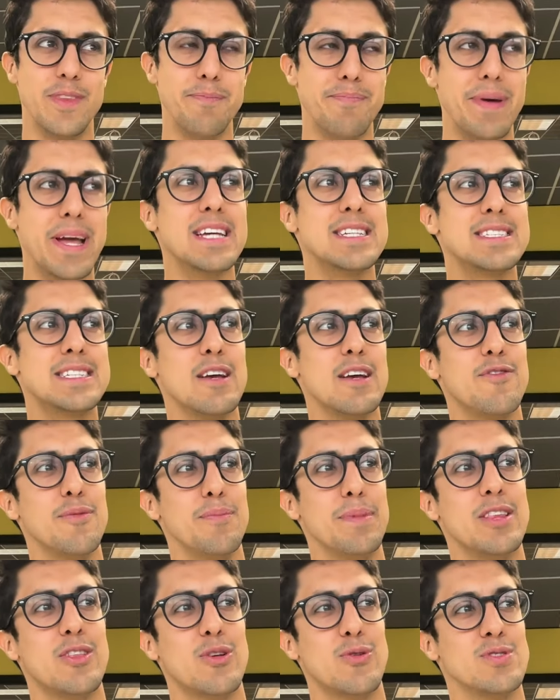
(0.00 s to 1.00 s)
biggest thing for
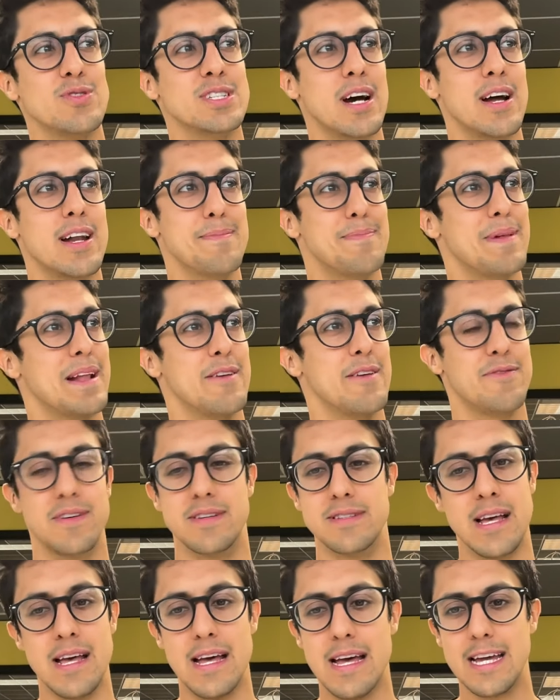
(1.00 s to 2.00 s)
me through startup life
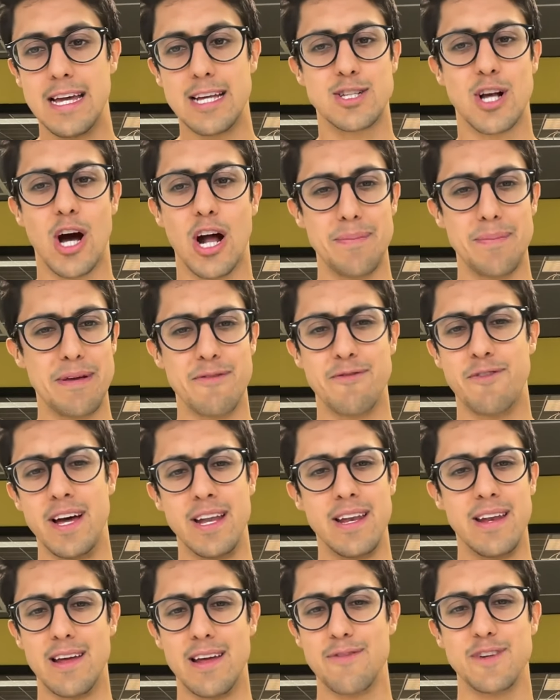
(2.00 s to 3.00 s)
is it's got to be fun.
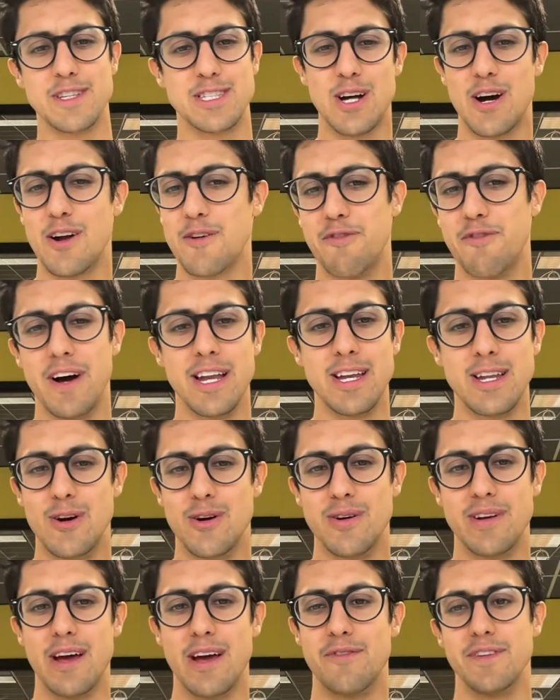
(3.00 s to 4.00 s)
If it's not fun, you're
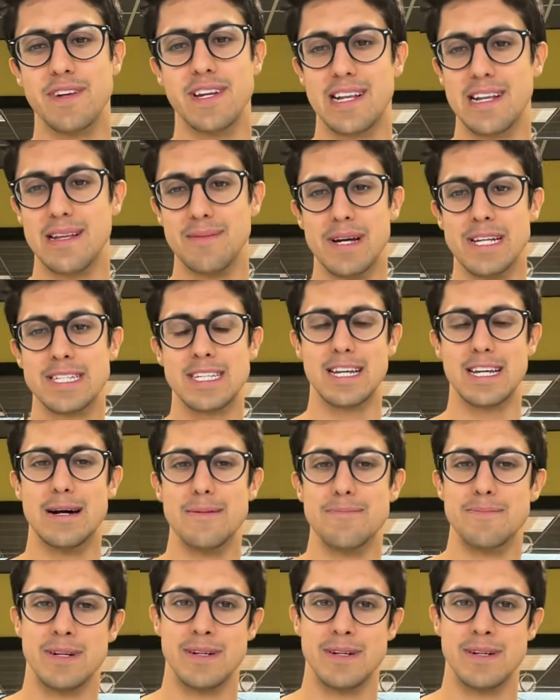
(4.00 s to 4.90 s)
definitely messing up.